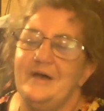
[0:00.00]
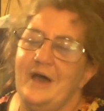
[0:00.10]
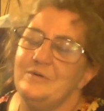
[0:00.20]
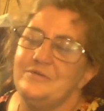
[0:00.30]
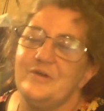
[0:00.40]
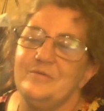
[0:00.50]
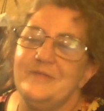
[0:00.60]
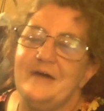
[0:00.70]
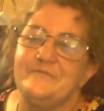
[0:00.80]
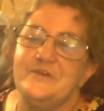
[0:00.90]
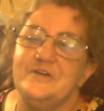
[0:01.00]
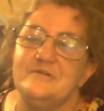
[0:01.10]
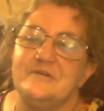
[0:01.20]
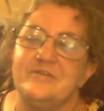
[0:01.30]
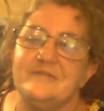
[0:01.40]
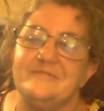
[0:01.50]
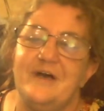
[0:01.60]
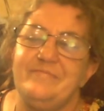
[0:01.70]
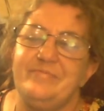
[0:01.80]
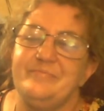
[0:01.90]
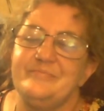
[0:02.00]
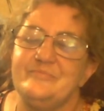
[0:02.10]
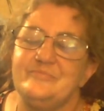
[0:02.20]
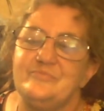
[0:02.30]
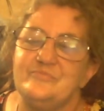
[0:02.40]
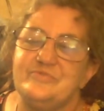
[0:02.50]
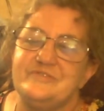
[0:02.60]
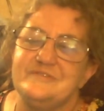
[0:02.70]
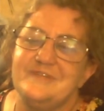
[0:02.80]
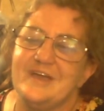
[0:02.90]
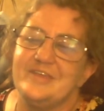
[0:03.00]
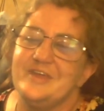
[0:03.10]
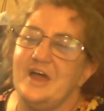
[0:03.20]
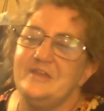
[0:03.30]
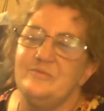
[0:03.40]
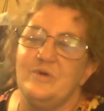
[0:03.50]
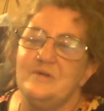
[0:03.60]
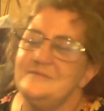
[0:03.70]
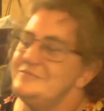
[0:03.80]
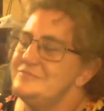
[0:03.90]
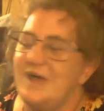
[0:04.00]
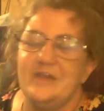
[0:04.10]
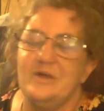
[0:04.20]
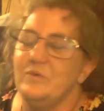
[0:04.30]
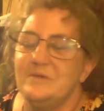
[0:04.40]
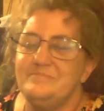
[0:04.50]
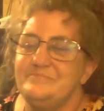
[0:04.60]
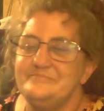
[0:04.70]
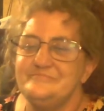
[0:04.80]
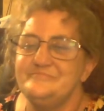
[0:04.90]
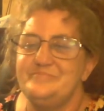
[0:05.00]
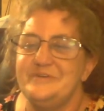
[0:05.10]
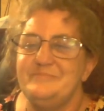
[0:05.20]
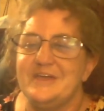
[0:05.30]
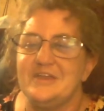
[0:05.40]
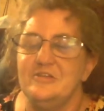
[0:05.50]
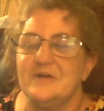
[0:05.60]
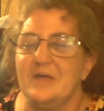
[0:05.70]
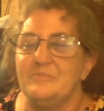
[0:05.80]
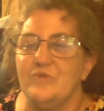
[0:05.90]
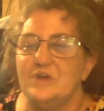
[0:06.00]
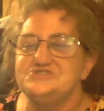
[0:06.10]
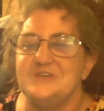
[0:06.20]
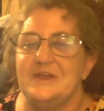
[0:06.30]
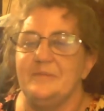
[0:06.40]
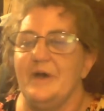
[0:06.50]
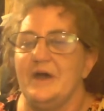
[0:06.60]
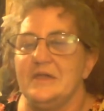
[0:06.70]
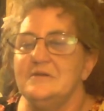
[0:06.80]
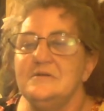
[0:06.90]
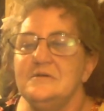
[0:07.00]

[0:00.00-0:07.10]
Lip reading: I was holding out for you because like I said, I didn't want. I don't want to be making it look like I'm rushing anybody.